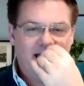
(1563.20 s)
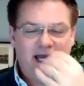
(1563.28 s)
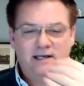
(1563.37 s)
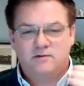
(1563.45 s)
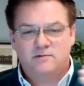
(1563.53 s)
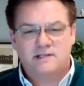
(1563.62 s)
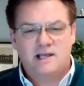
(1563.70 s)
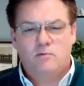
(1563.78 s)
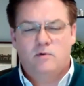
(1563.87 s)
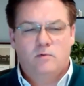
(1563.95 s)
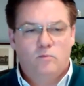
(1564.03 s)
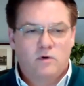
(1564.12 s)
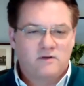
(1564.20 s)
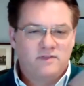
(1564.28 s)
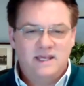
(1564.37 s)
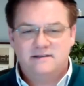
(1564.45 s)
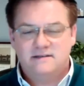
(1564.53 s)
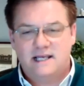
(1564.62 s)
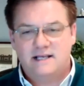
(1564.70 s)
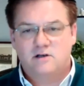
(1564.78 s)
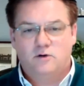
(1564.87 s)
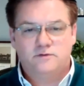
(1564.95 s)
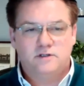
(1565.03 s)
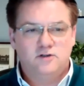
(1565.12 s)
And it was like, well, what have these things
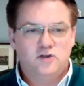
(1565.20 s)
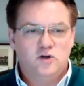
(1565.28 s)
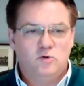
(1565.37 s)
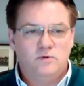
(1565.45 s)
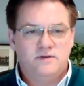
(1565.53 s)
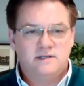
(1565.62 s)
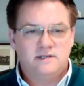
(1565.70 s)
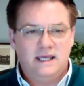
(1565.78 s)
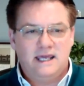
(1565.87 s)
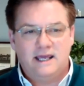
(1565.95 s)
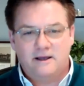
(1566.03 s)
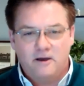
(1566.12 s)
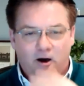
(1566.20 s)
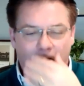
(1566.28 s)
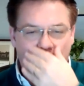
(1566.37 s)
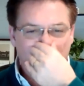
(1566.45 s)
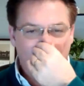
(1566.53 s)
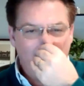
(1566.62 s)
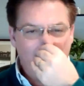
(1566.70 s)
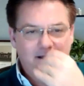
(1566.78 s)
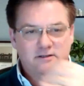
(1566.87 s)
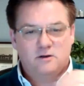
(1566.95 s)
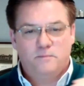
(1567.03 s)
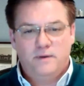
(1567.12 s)
got to do with seeking God?
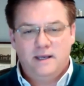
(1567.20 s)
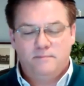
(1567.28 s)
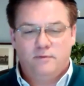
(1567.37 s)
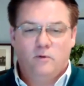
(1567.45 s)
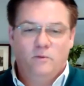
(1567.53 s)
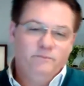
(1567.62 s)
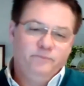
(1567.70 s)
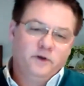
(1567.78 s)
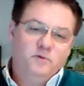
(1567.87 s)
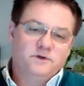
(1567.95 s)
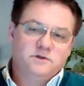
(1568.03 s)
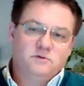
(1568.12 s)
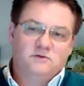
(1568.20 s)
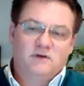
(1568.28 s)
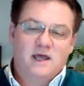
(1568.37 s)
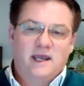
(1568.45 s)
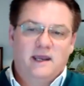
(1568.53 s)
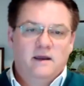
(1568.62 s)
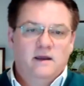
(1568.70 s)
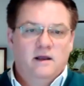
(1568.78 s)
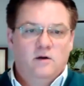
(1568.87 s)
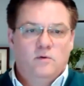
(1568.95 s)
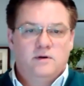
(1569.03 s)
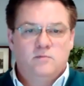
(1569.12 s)
So people were sort of like,
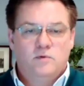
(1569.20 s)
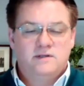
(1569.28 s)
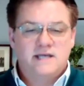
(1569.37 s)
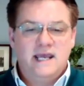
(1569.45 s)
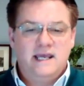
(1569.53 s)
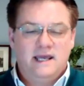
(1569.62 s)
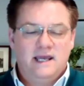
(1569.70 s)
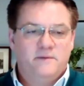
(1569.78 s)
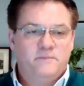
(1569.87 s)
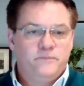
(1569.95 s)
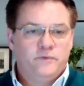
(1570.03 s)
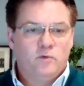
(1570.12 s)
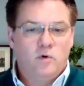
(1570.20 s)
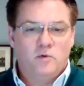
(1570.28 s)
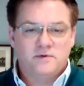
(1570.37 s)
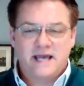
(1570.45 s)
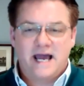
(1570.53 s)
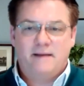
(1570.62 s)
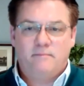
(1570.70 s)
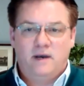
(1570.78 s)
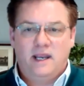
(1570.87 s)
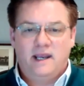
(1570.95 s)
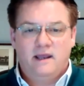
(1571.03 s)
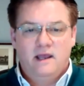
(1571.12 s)
were, were taking what was
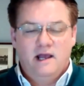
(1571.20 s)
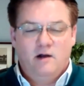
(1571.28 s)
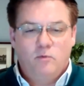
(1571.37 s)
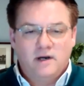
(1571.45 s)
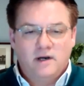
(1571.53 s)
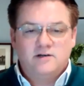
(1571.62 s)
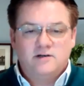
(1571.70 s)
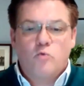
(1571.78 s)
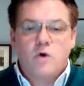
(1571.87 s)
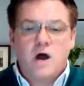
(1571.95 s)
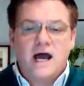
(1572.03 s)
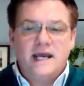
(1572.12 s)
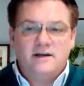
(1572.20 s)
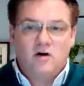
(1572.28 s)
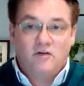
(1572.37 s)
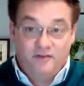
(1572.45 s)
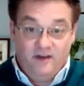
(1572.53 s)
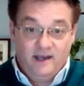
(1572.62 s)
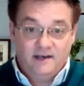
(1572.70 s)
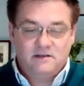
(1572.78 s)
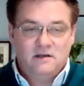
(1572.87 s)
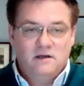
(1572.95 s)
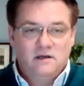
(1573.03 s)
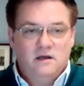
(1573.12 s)
happening and wanting to ride off
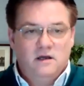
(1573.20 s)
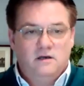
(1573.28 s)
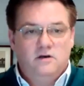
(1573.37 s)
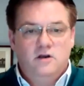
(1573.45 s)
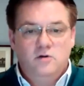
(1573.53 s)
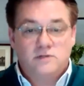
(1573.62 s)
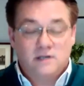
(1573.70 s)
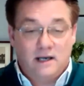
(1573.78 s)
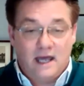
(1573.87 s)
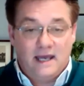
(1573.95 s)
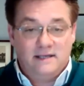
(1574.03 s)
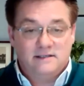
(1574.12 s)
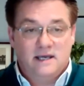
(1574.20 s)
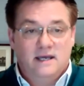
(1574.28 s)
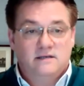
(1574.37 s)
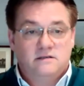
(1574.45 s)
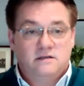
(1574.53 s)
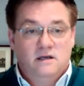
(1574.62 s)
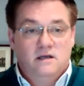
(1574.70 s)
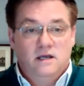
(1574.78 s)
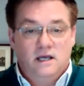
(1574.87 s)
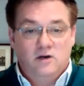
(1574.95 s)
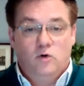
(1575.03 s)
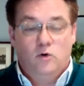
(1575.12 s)
it and utilize it
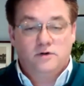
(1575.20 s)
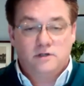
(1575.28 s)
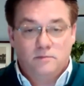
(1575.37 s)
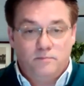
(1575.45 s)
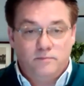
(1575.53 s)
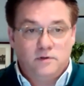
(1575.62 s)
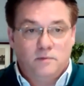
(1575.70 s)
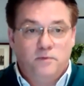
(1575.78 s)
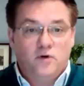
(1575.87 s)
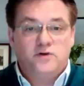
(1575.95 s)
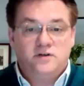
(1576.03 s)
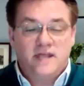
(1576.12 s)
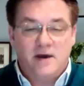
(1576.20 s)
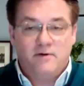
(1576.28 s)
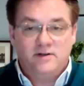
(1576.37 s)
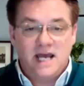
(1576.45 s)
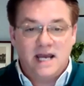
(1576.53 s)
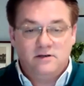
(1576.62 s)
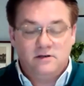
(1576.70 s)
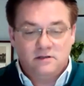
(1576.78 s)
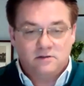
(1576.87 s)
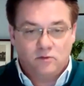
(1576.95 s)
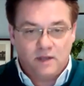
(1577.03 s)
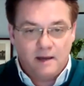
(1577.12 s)
in order to, to push their
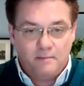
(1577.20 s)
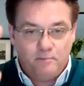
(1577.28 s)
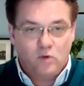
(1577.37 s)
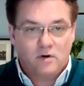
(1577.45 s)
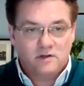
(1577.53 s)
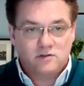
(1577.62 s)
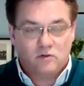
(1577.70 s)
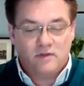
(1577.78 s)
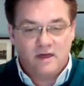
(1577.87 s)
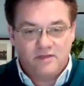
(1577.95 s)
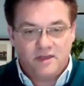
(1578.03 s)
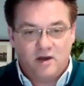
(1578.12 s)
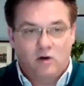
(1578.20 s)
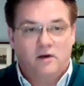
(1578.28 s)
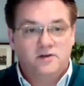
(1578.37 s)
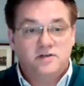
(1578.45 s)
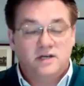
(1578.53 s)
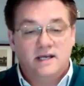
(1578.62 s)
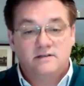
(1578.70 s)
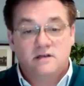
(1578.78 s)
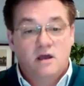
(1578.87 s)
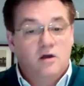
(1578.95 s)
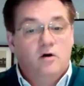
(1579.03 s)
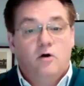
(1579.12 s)
agendas or their books or their theologies
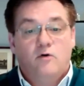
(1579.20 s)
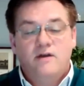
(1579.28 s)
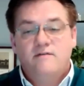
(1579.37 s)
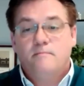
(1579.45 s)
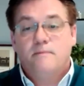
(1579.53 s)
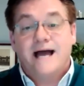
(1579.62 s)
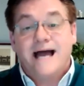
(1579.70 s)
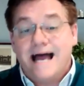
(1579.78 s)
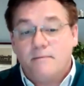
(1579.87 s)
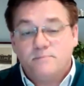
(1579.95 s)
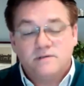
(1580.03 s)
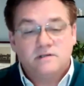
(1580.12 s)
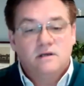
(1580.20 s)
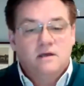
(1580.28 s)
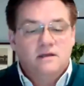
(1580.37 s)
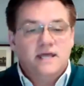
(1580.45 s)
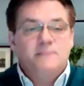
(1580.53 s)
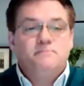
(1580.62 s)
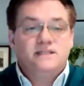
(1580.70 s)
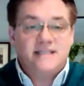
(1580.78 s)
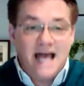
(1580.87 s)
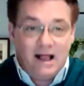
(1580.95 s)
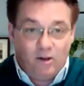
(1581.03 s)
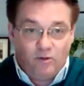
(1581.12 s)
or even perhaps
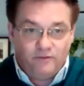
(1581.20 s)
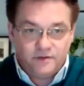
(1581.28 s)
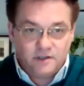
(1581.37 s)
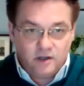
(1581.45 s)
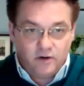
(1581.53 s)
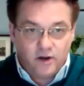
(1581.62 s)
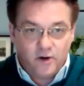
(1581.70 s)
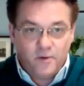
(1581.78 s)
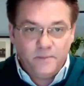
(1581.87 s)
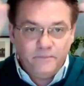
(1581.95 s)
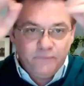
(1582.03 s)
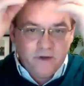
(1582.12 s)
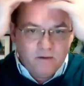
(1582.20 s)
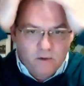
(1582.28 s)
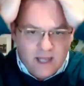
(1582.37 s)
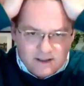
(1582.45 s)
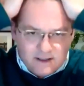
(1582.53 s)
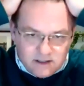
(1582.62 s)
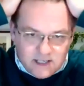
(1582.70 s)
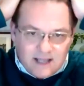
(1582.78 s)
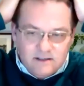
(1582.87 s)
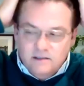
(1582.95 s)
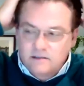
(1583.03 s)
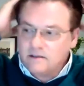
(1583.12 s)
themselves you know well that's
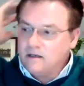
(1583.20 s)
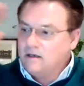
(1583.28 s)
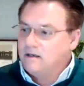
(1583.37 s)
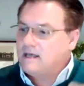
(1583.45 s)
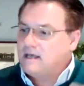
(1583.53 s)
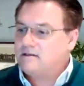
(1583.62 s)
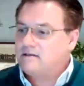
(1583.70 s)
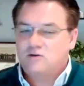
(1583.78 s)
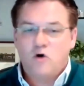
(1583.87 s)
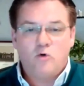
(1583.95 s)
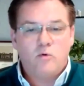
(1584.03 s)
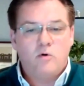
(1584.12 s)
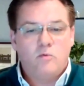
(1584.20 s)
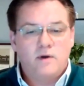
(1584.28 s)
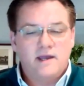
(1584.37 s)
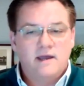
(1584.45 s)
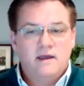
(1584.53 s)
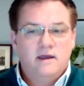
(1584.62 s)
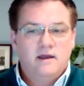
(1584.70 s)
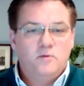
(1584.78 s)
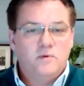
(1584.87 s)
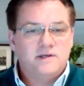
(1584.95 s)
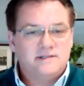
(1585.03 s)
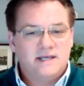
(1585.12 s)
that's that's not what we're
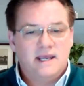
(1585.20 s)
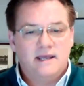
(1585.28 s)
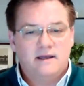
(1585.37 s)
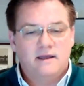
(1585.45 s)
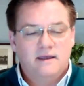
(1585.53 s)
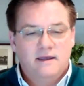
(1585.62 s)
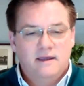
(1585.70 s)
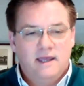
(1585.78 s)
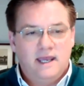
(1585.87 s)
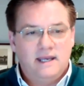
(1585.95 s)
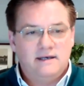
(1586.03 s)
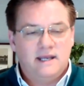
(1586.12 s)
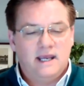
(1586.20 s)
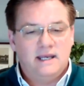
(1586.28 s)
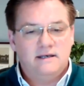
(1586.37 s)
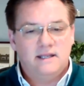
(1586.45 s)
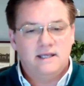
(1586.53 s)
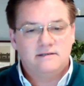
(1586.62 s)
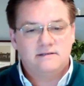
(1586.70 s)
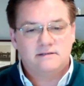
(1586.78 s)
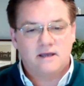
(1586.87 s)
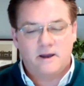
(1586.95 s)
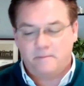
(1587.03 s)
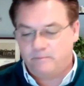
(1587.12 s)
we're seeing in in
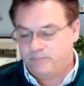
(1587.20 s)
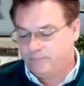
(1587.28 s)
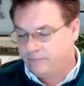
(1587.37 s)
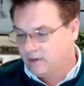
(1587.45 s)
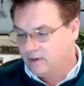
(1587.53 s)
this um